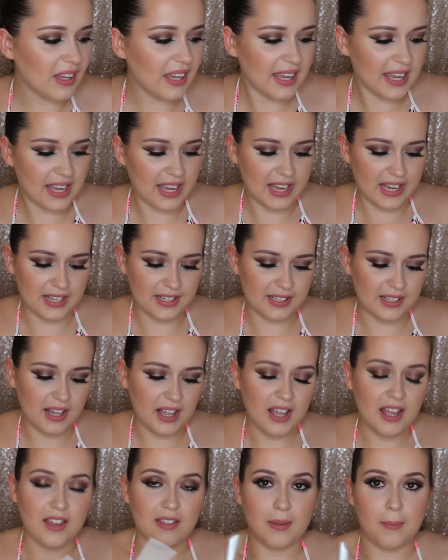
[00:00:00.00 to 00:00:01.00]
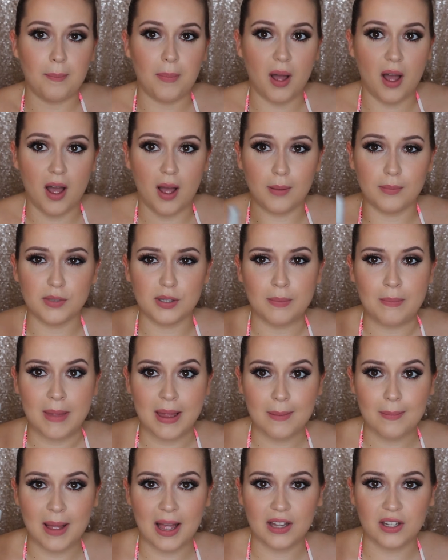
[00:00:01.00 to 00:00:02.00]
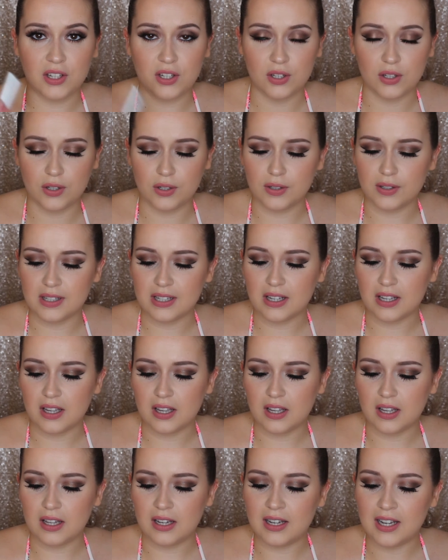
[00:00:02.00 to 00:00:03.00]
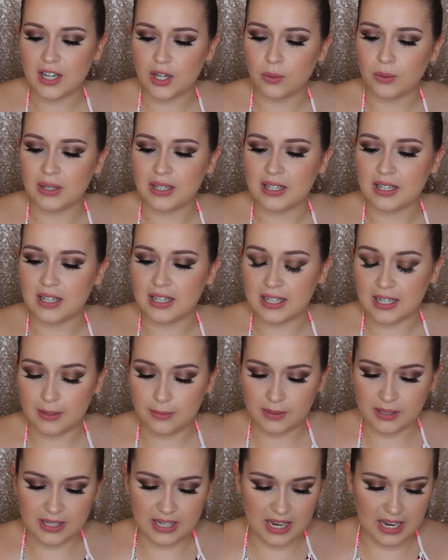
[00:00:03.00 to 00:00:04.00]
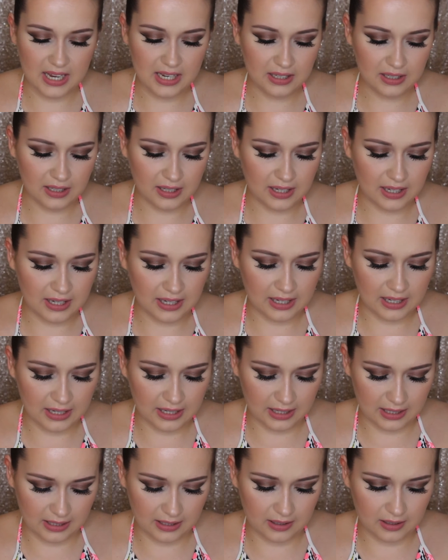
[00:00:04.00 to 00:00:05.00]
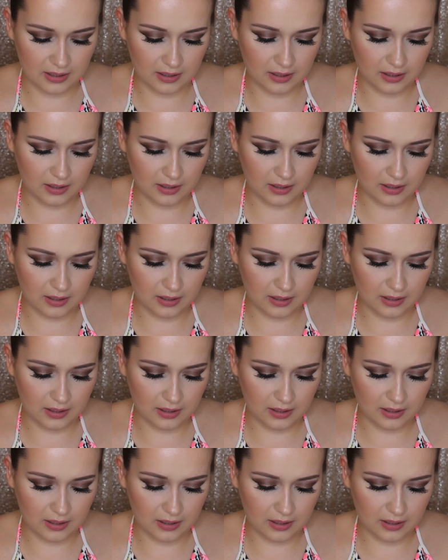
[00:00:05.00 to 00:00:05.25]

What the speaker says: is the Balm's Meet Matte Hues liquid lipstick in